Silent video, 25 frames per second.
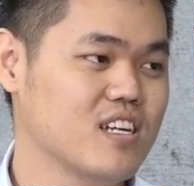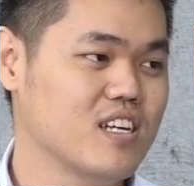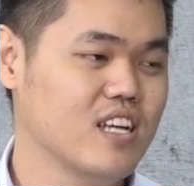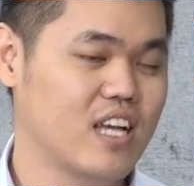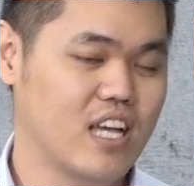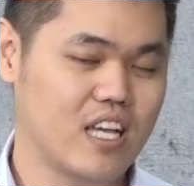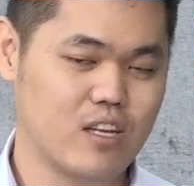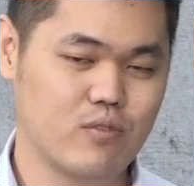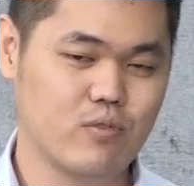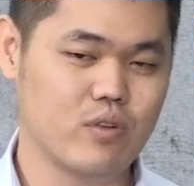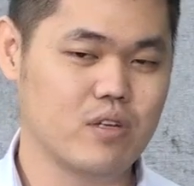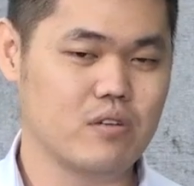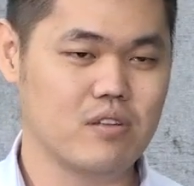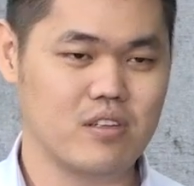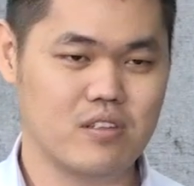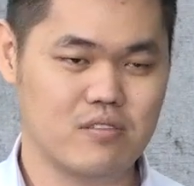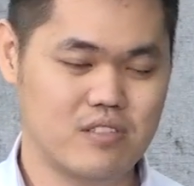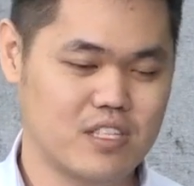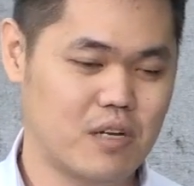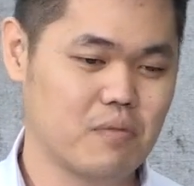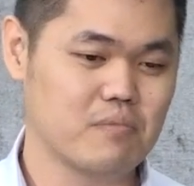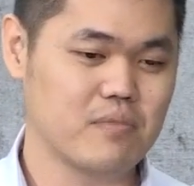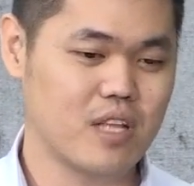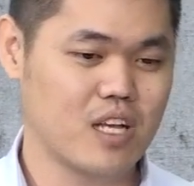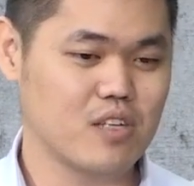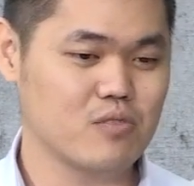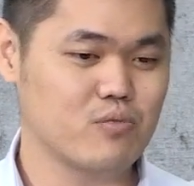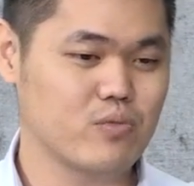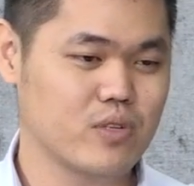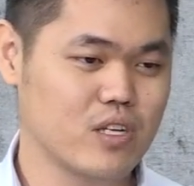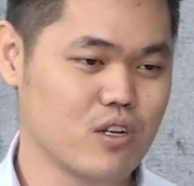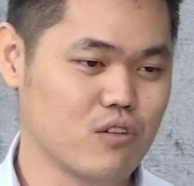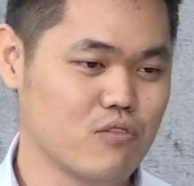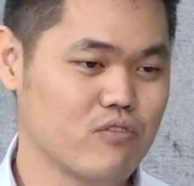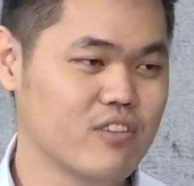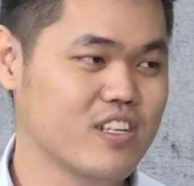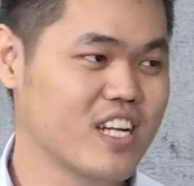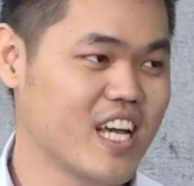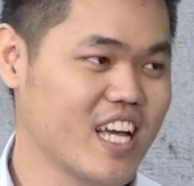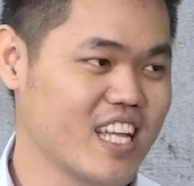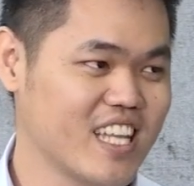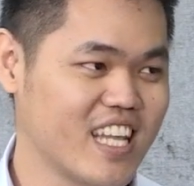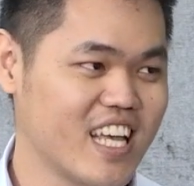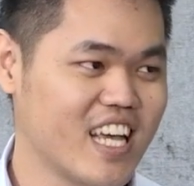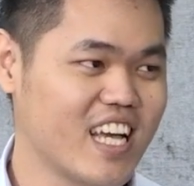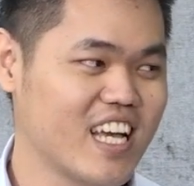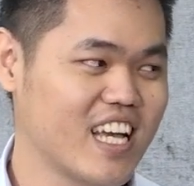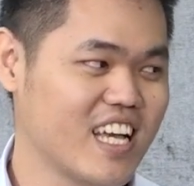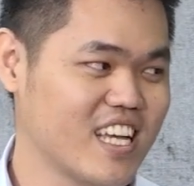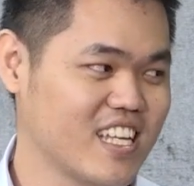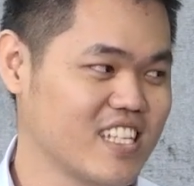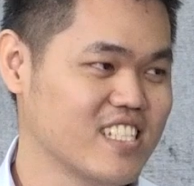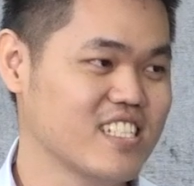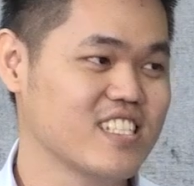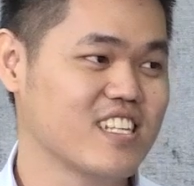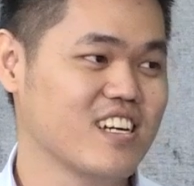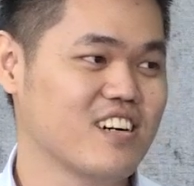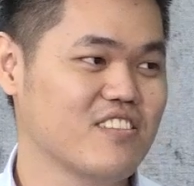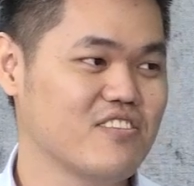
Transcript: Okay. And we sometimes overnight there and stuff.